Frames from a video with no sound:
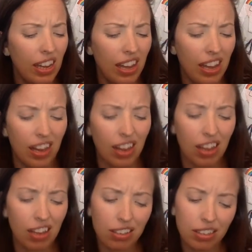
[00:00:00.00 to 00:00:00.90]
It
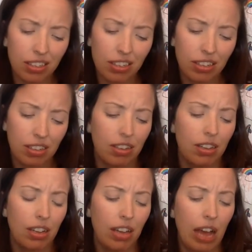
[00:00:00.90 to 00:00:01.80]
is?
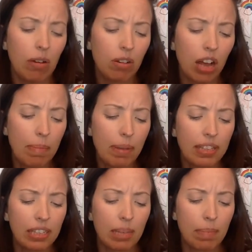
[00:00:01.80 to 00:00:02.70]
How come
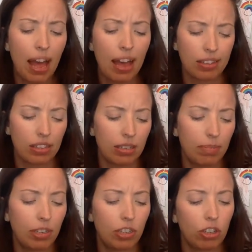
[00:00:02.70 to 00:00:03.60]
it's the best,
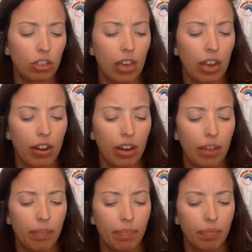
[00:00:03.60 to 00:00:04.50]
Mr.
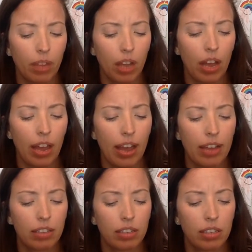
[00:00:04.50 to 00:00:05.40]
Scary? I
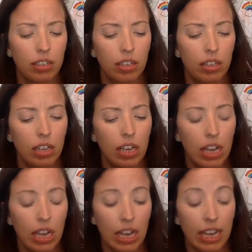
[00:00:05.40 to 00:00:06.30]
asked.
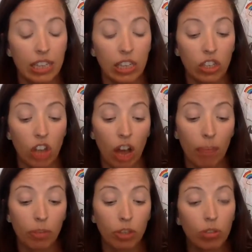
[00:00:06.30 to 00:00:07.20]
Is a
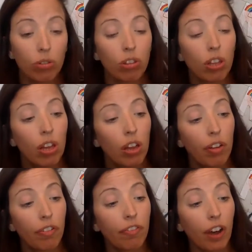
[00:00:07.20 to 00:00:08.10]
top tooth
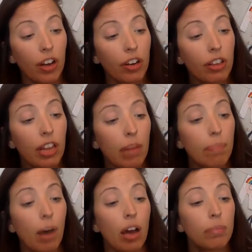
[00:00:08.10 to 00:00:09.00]
funner than a
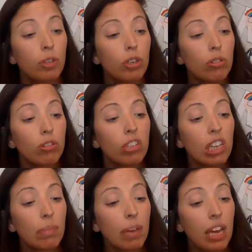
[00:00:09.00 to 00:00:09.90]
bottom tooth, do
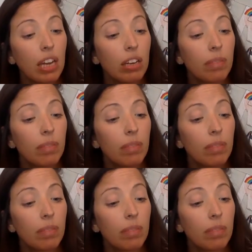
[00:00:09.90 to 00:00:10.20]
you mean?